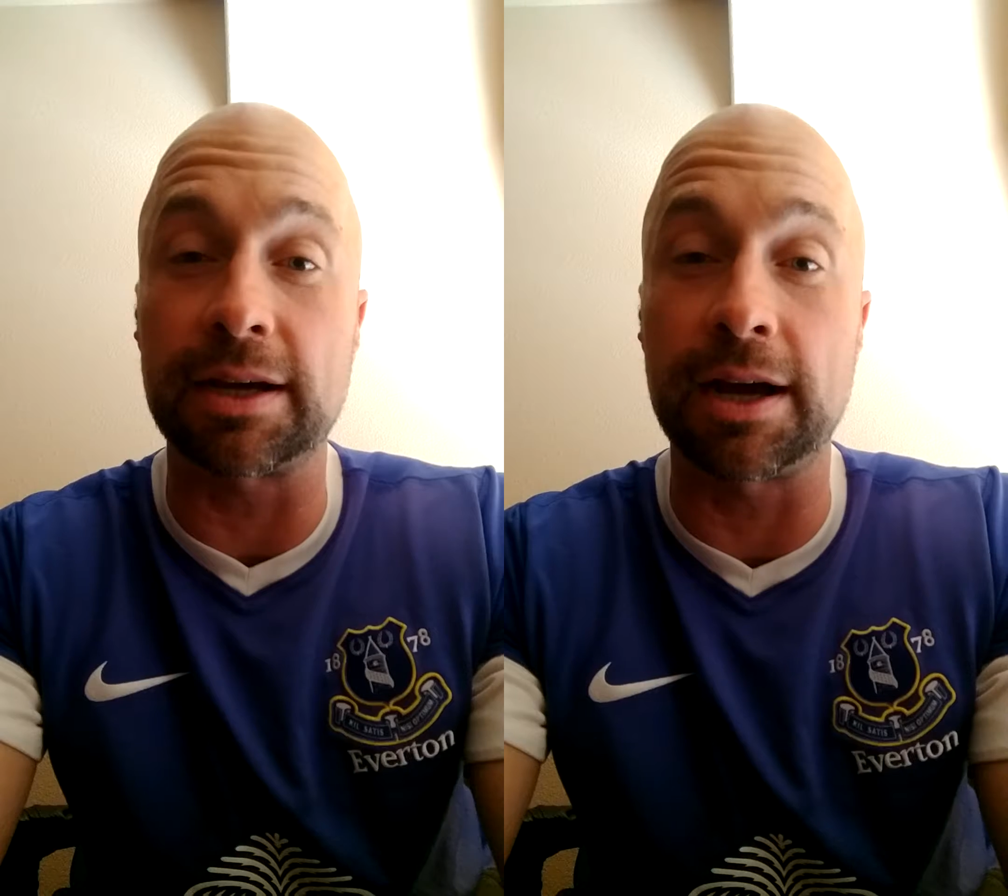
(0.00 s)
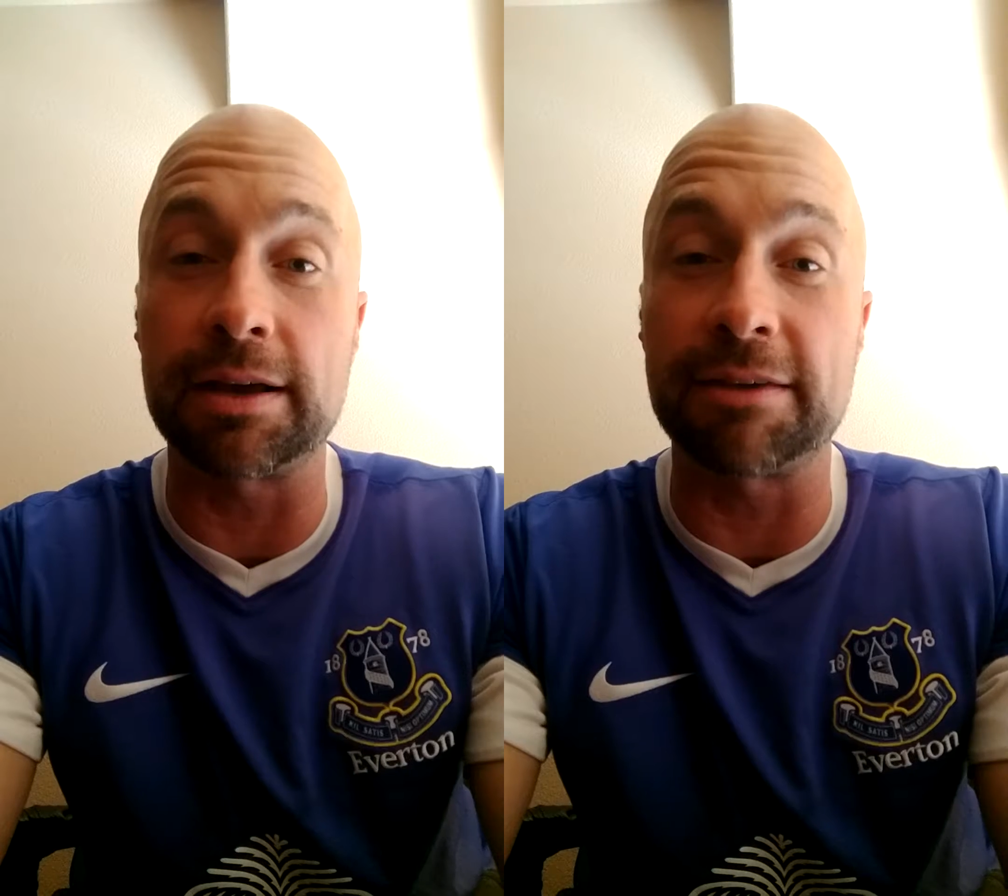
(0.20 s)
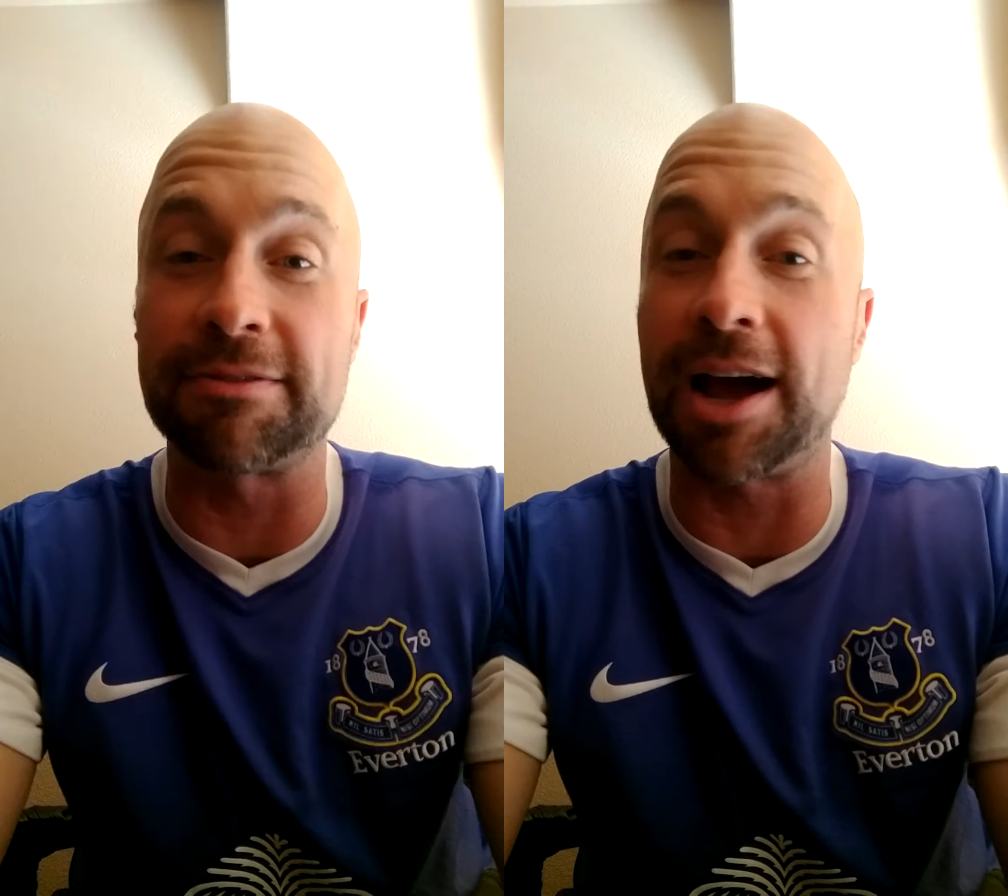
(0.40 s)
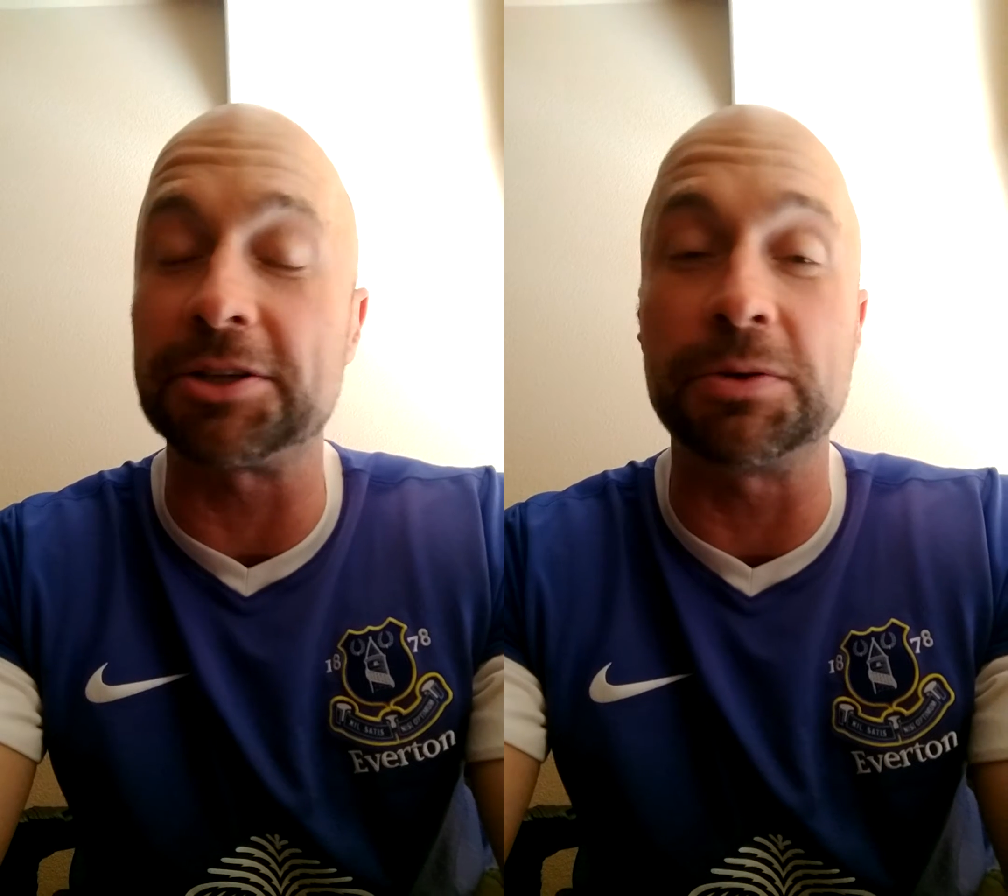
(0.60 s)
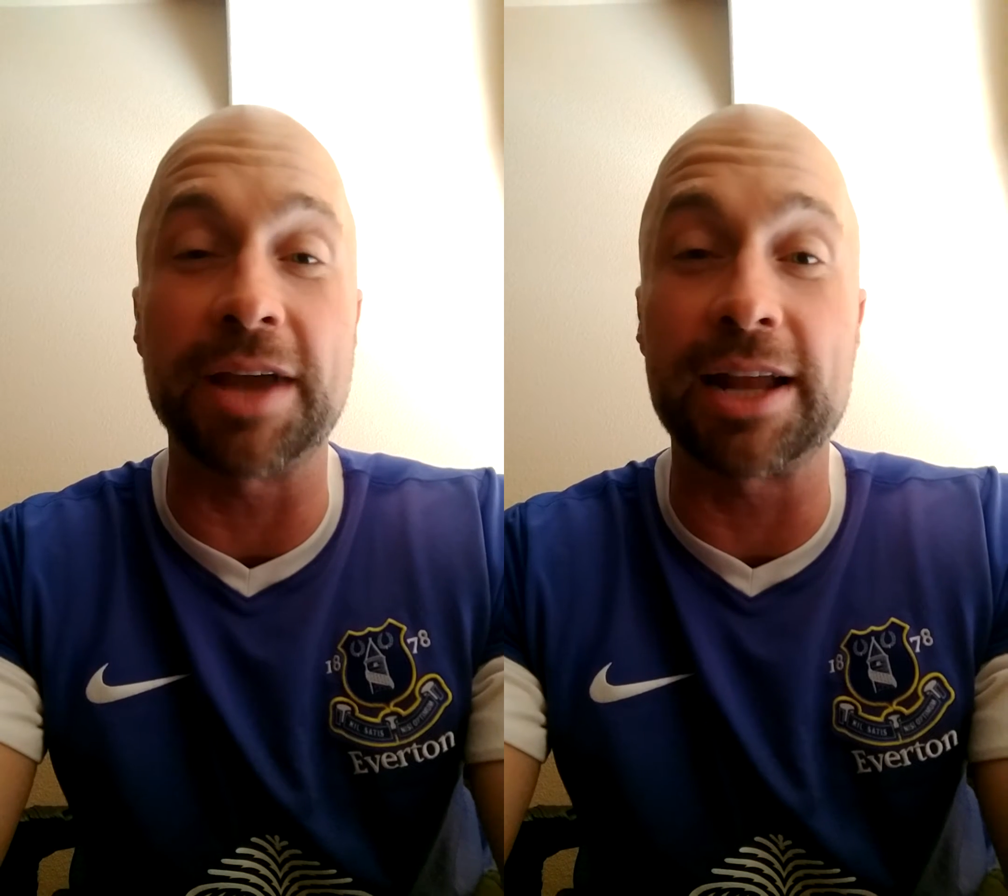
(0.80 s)
if
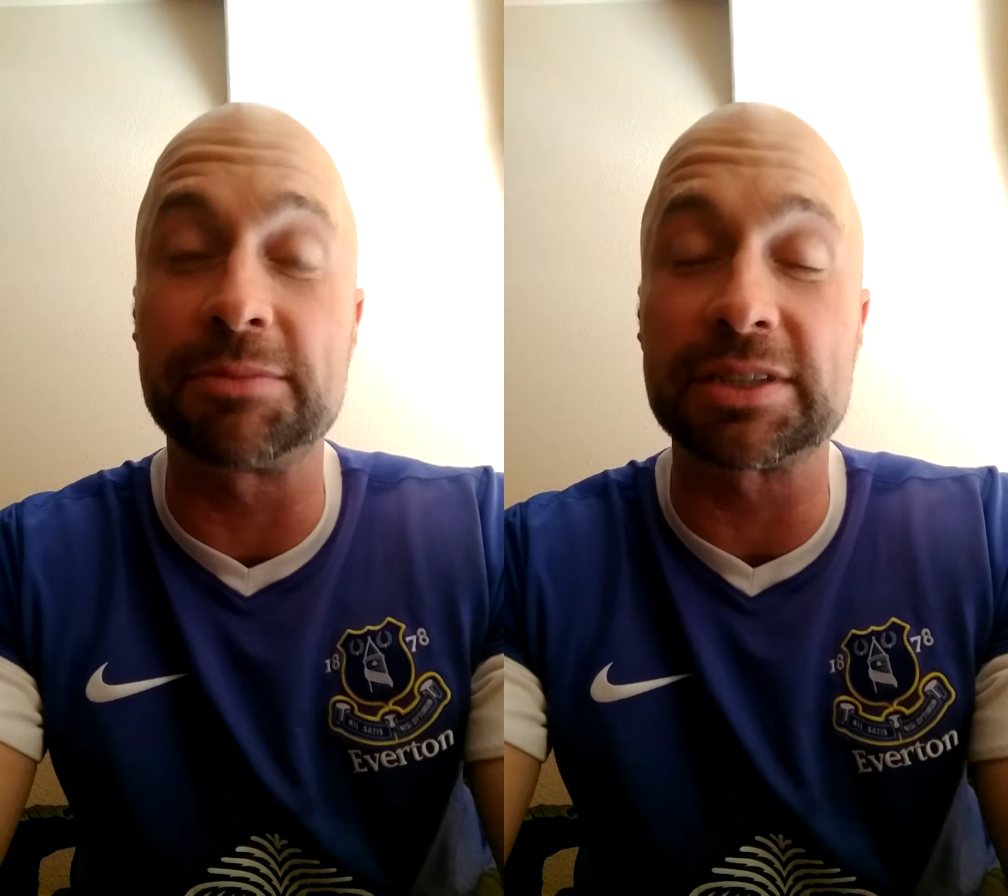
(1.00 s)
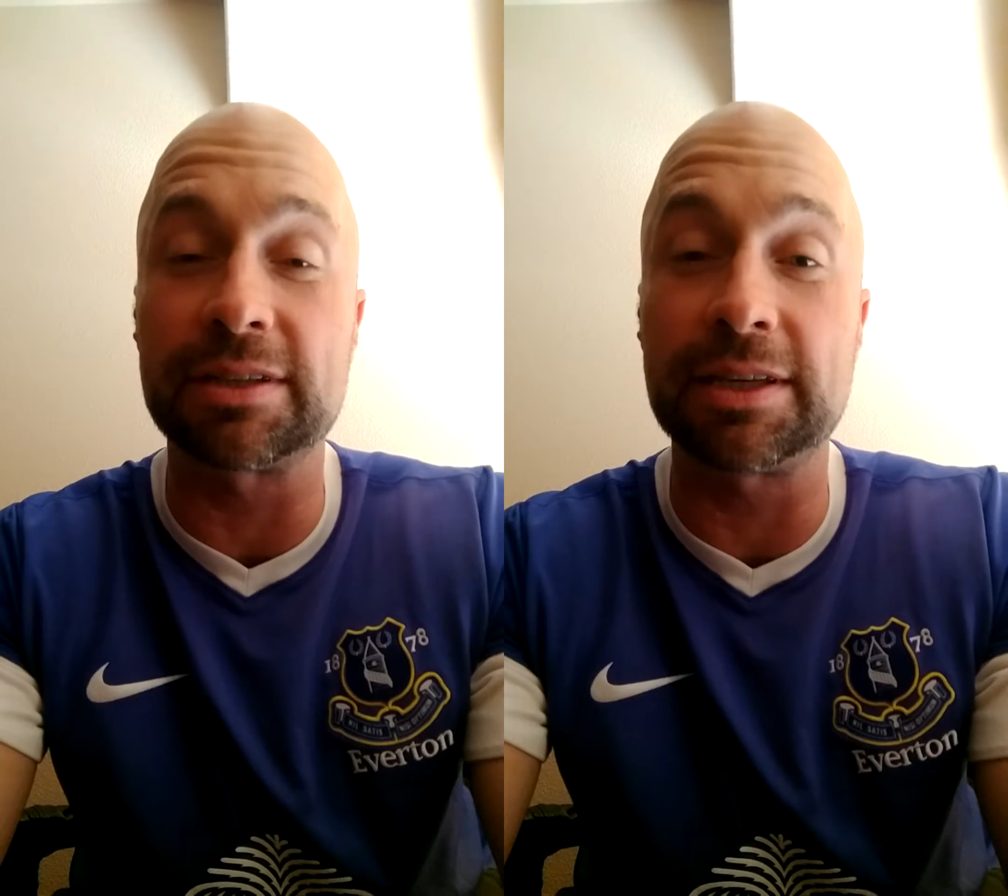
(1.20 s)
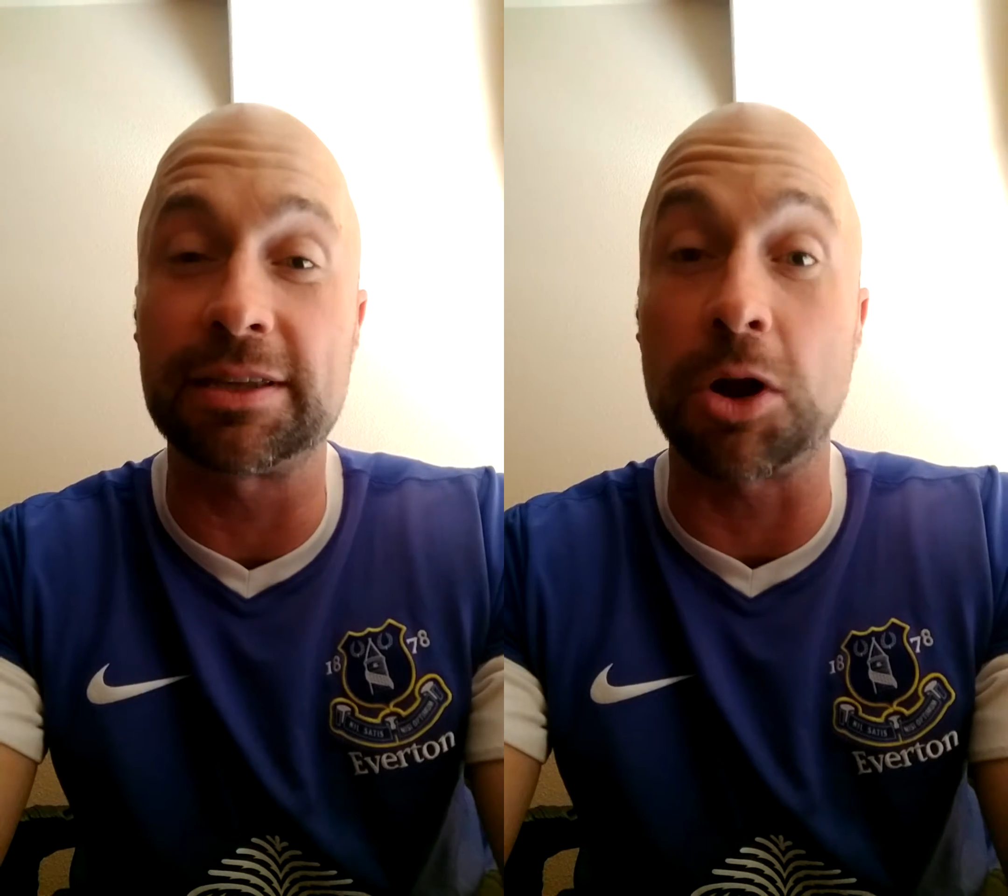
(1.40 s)
not unanimously,